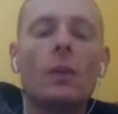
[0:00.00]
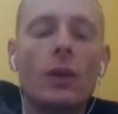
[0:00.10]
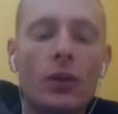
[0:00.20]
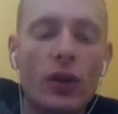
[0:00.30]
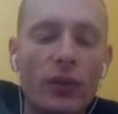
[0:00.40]

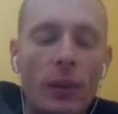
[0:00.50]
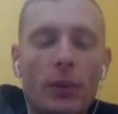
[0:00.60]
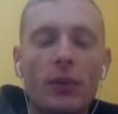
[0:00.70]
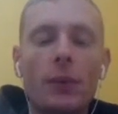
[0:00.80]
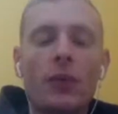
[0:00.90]
So if you
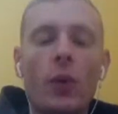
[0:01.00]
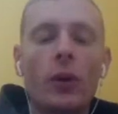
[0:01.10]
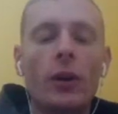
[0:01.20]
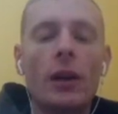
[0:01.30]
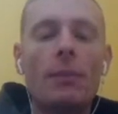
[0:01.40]
remember
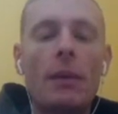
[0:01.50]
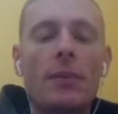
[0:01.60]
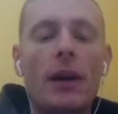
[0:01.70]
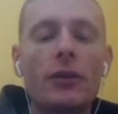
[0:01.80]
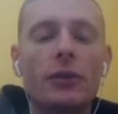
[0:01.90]
before, uh, Baby
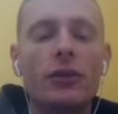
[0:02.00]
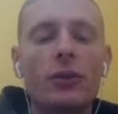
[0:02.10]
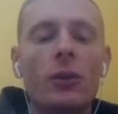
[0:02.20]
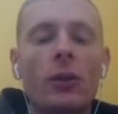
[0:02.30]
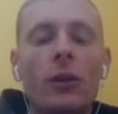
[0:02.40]
Bowser
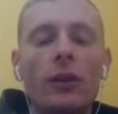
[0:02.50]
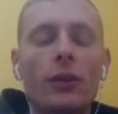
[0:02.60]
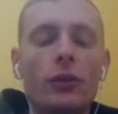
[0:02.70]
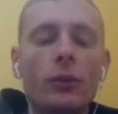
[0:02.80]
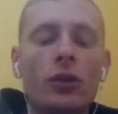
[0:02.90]
stole the
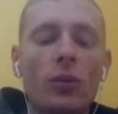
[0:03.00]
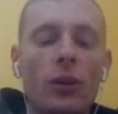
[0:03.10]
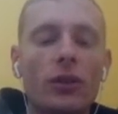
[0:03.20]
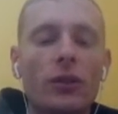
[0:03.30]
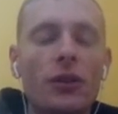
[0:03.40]
two
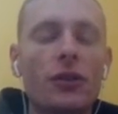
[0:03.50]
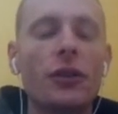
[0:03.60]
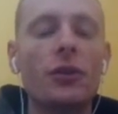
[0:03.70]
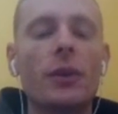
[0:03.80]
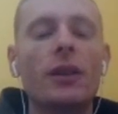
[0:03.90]
Cobalt Star
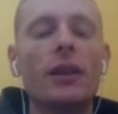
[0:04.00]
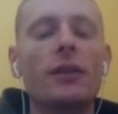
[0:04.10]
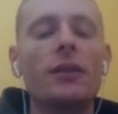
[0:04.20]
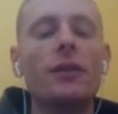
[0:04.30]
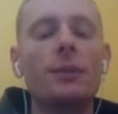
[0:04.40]
Shards we
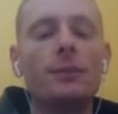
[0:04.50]
collected.